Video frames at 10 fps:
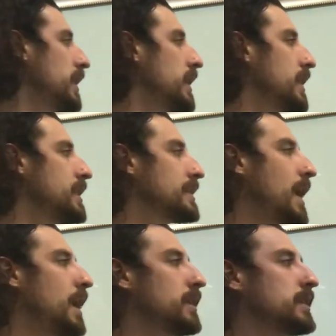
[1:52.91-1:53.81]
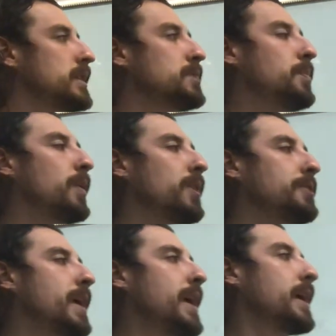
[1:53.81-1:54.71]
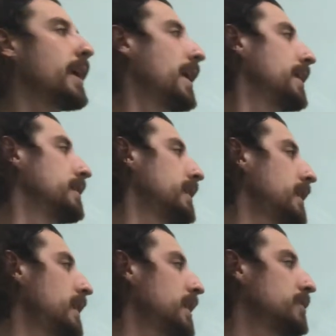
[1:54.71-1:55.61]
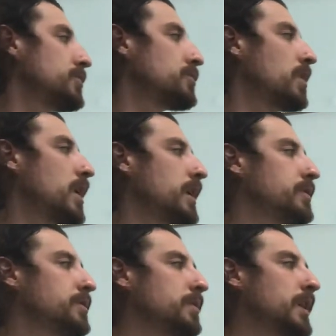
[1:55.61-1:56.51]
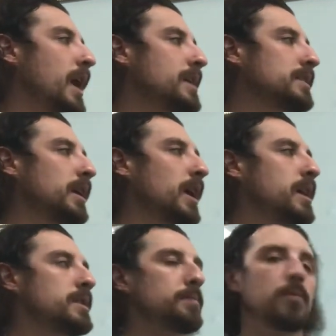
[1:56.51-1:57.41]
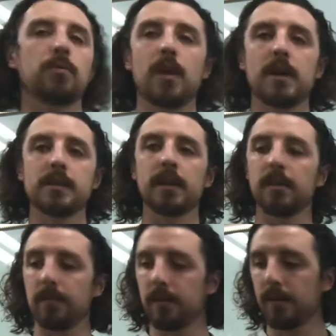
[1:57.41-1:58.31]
It is Alex's birthday and he is trying to guess his present.